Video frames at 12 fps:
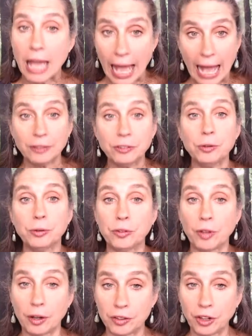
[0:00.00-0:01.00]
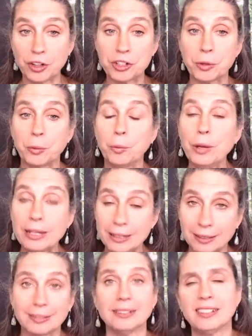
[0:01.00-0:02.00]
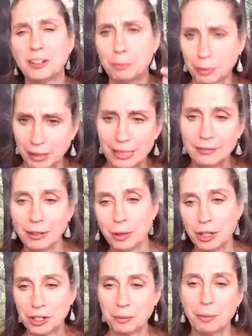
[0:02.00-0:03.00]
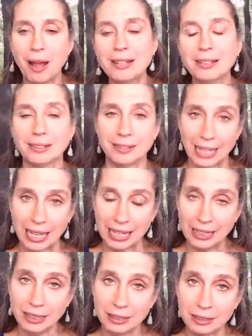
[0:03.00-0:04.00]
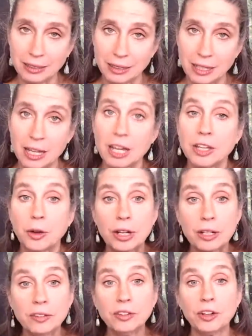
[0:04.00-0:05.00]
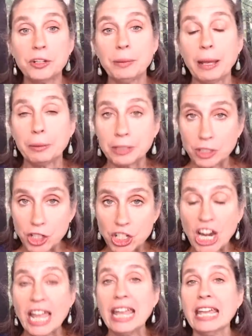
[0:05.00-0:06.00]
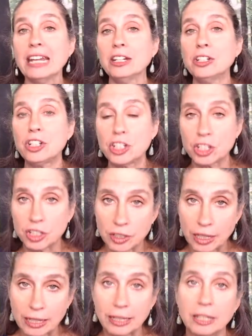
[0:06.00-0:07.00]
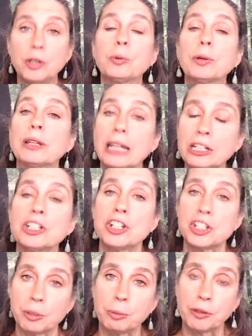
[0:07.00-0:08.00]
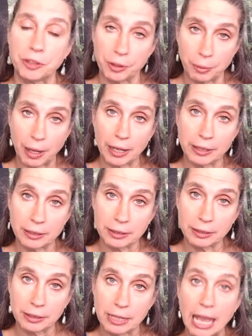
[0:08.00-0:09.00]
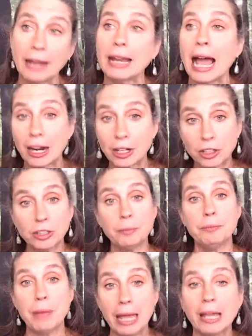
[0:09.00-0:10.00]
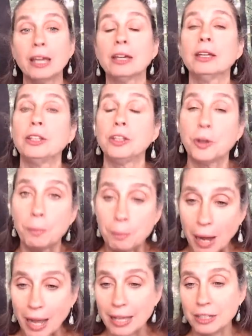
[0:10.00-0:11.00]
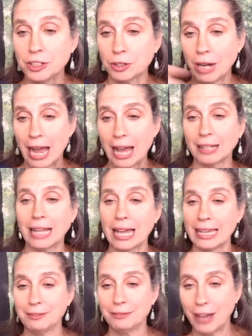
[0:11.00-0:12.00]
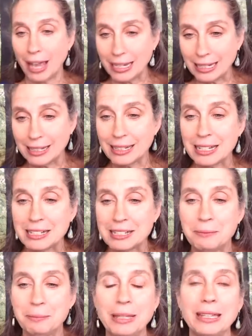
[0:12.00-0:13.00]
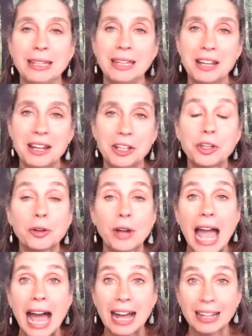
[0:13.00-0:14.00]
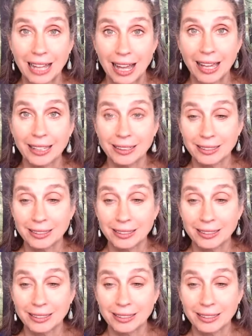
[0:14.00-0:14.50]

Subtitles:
as you start to witness instead of believing what your mind is saying, you're going to start to be able to change your relationship with your mind and actually make your mind your ally. Invite it to be your ally.